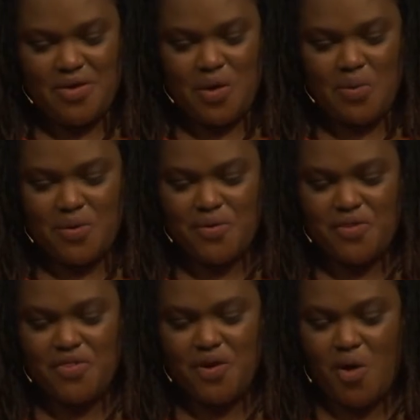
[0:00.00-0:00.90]

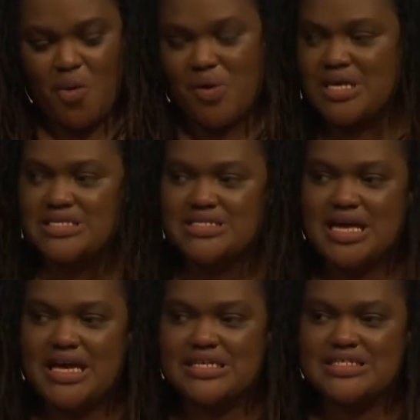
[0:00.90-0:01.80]
growth always
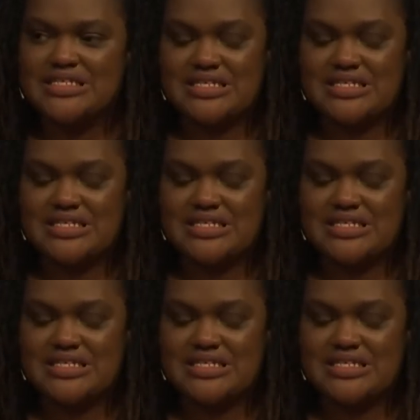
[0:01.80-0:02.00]
takes us